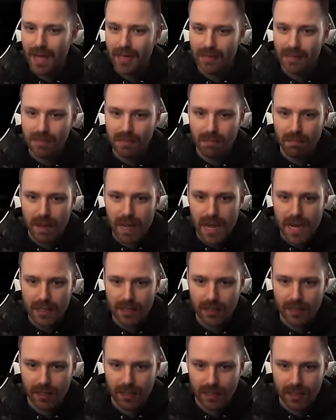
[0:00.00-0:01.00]
Minced
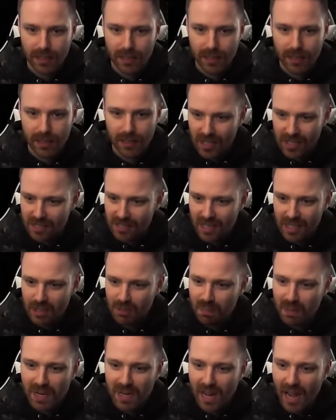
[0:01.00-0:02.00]
meat. It just
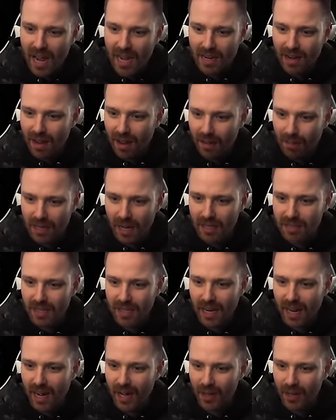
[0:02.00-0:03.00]
says speed 8 plus
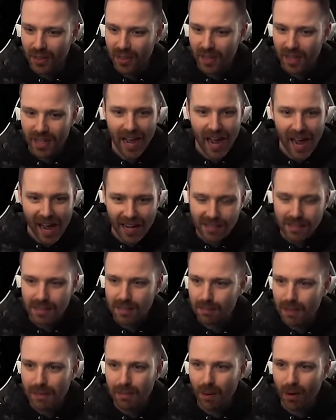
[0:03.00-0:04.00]
18 health. It has
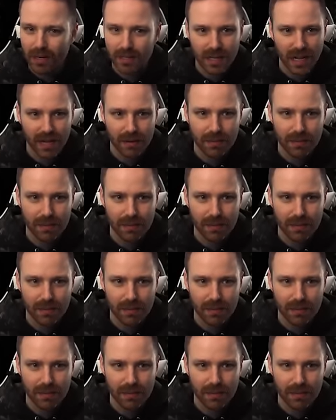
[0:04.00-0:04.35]
to be more